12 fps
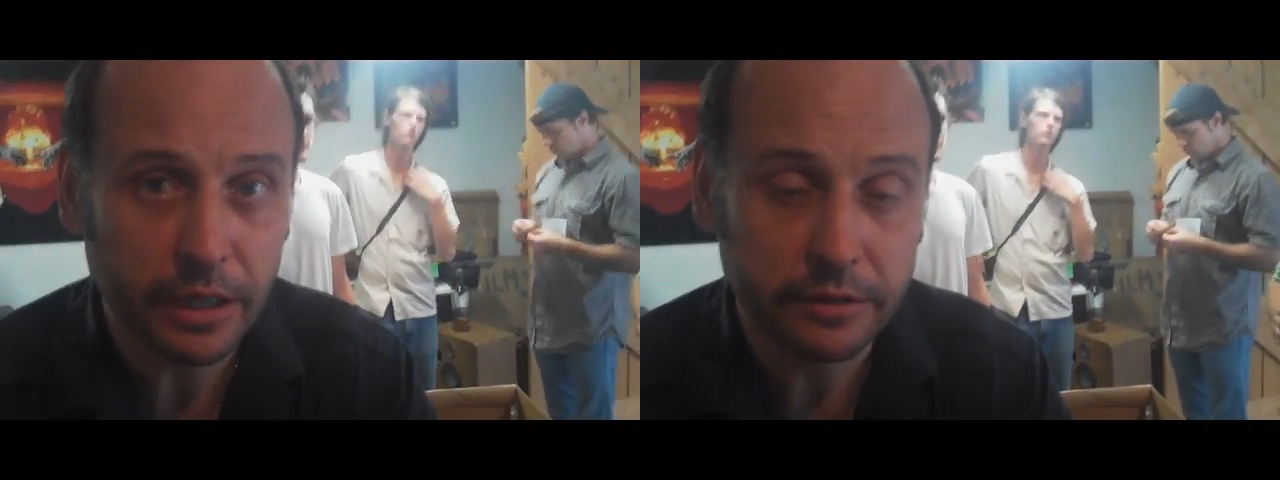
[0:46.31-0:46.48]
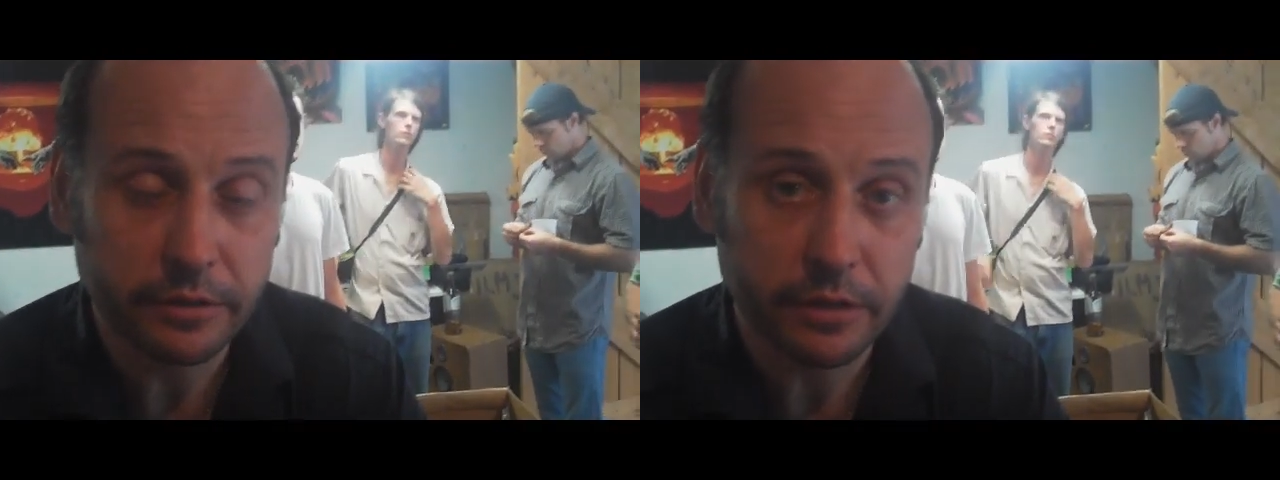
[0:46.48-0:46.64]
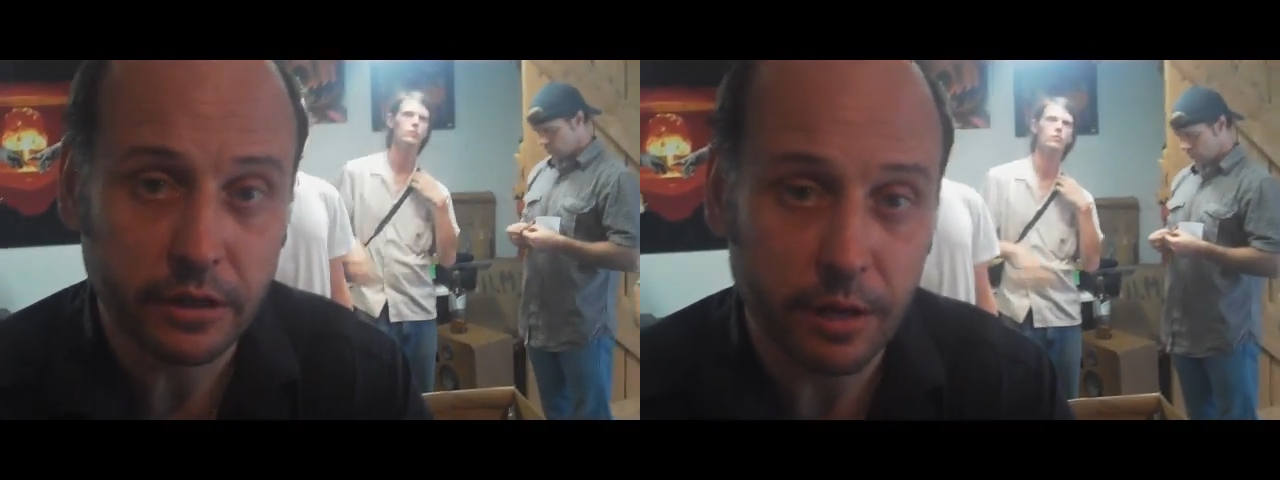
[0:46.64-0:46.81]
And
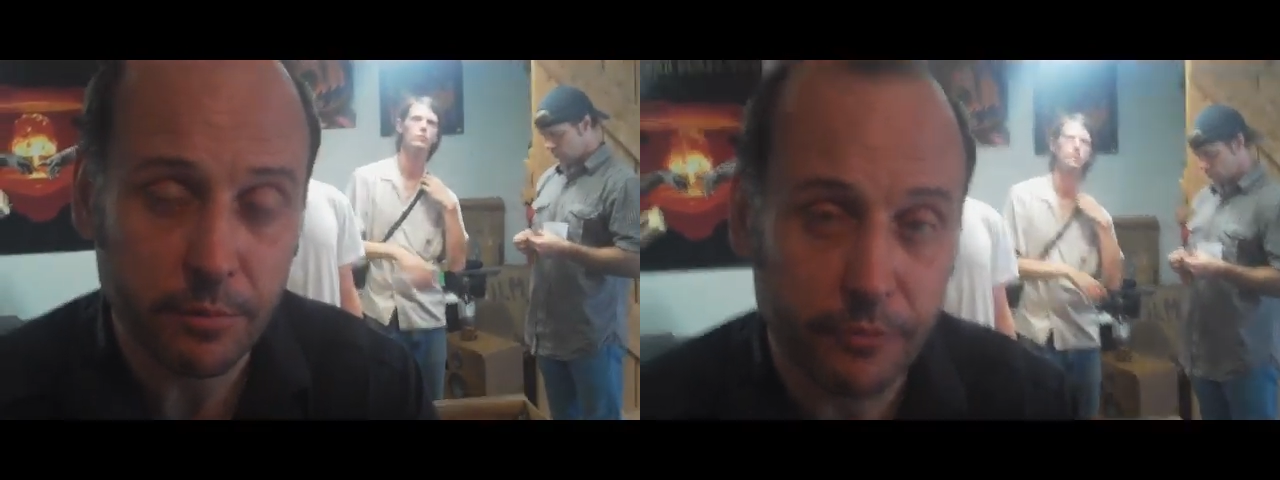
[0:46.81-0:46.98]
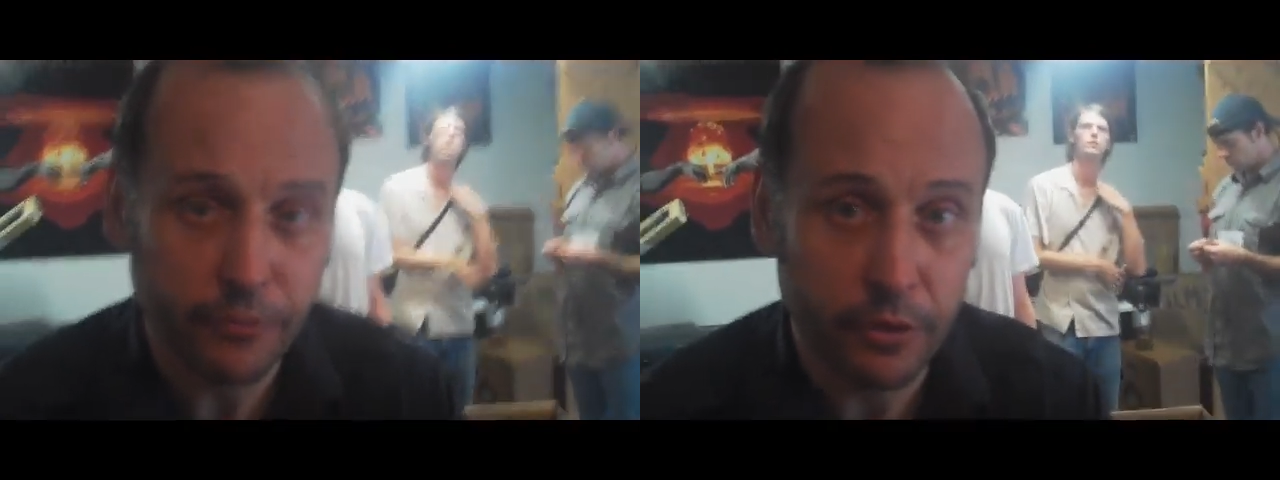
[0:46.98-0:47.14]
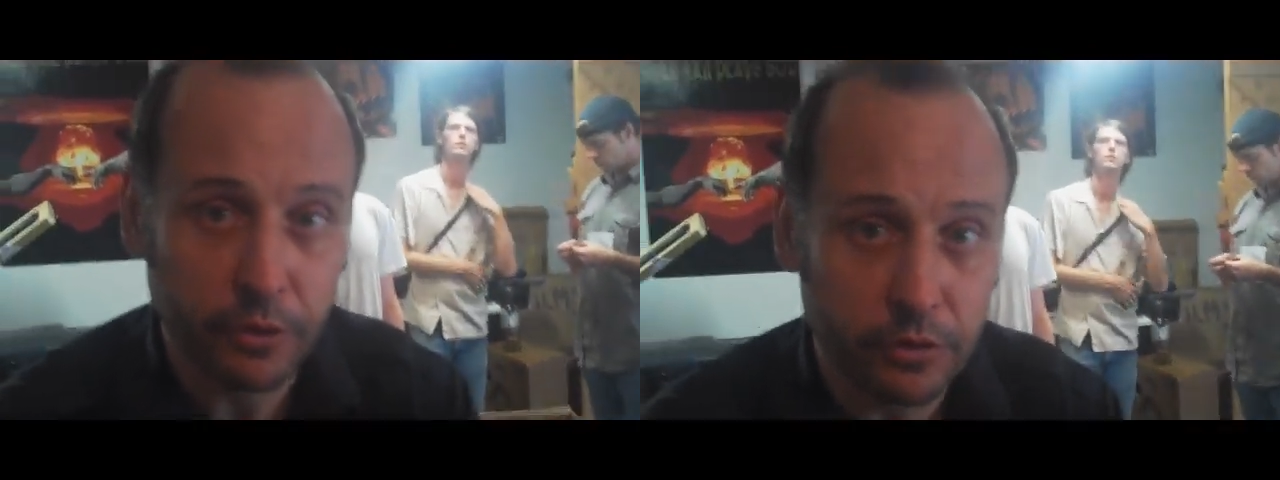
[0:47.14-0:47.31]
I took a
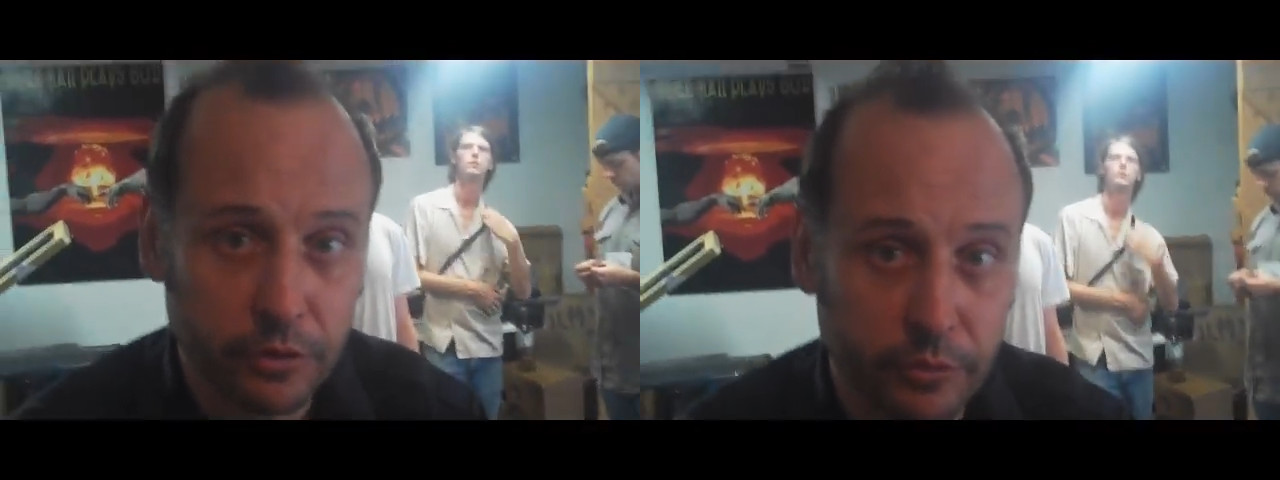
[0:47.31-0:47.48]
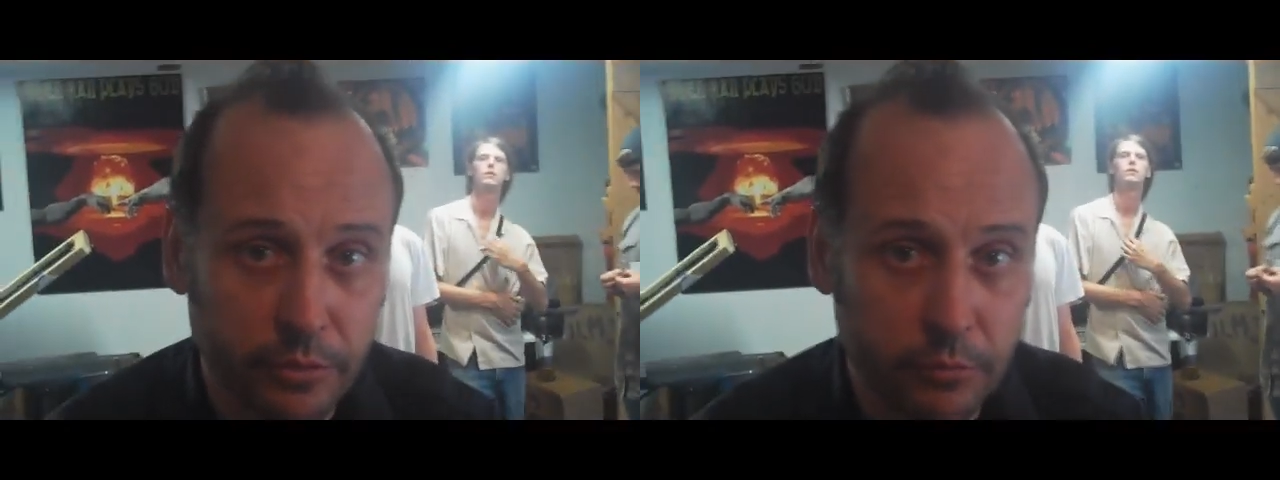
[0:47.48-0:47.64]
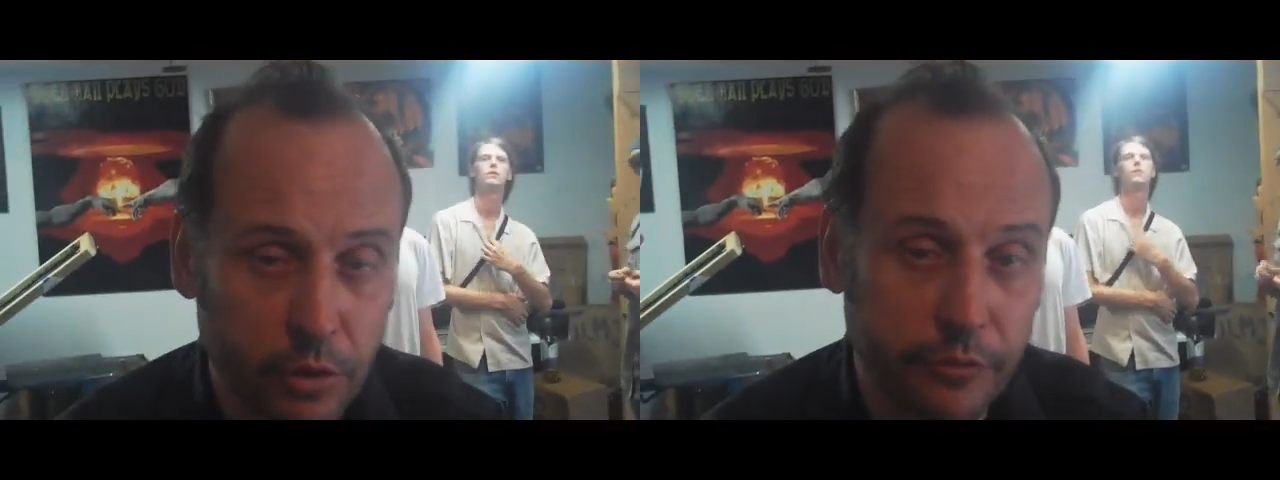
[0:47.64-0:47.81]
couple photos
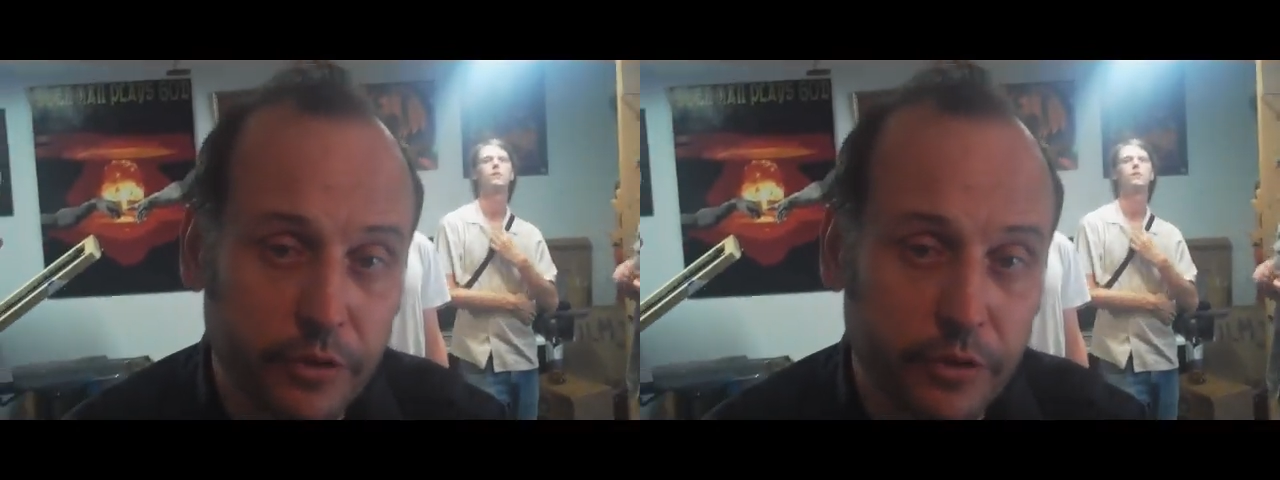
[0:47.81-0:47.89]
of him.